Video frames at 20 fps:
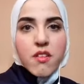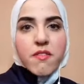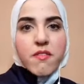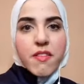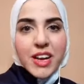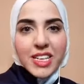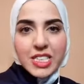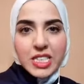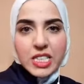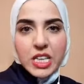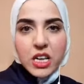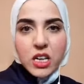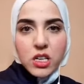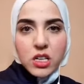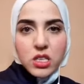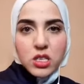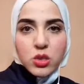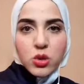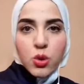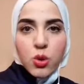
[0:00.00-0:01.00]
Fat
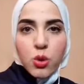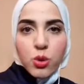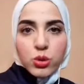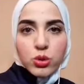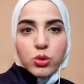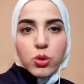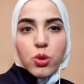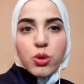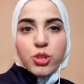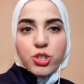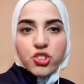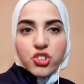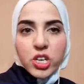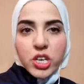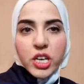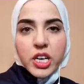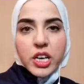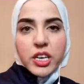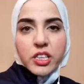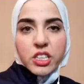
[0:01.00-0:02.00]
cells hold all the
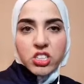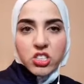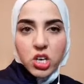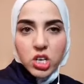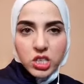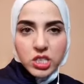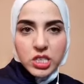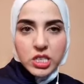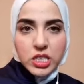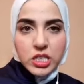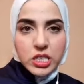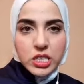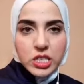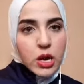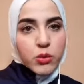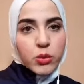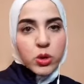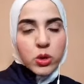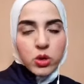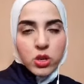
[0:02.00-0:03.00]
junk and the toxins
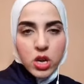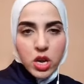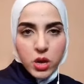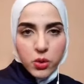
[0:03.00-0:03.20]
and,